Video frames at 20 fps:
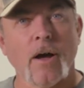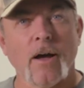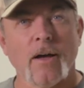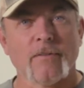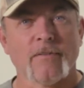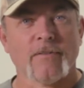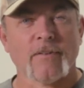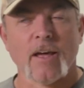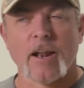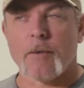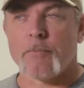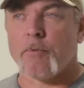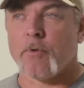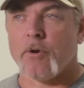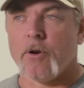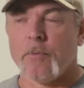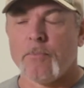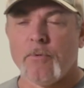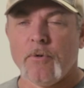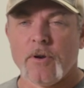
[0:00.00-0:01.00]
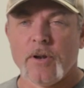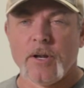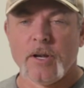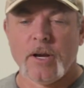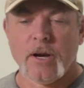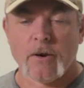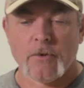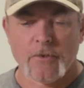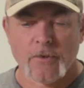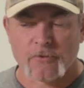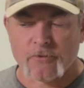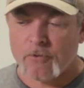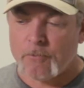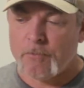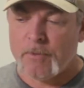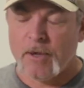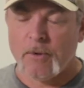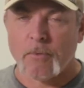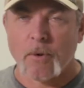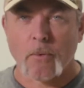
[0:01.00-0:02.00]
setup we're going to put in here. This will
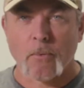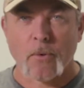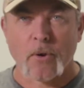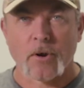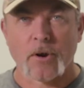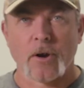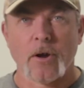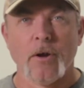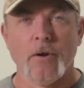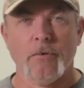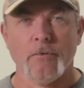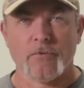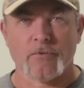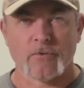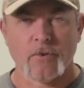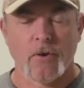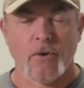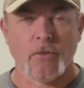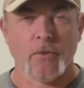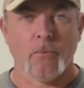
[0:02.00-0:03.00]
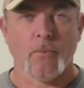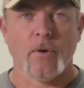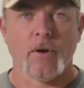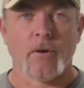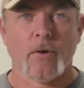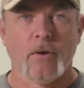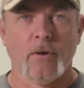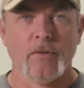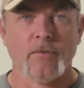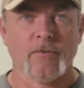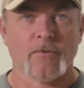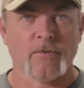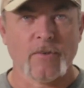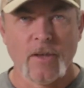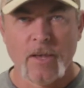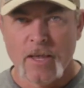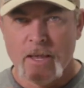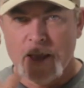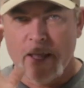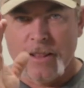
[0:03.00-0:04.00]
be where we're going to host all the one-ons
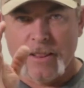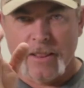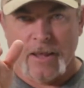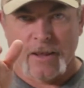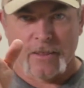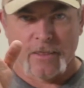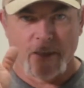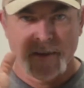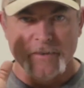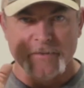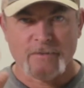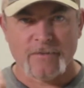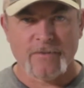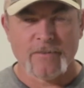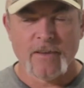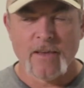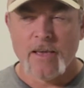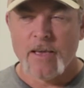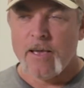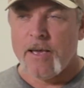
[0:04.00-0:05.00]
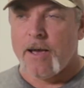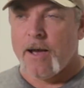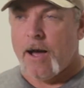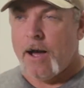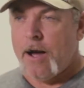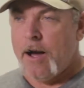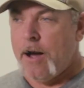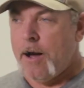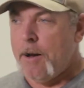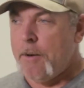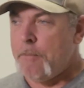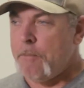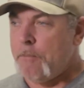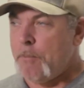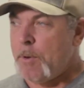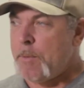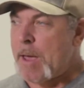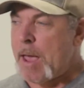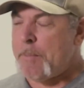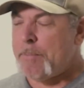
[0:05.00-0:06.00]
like this. We may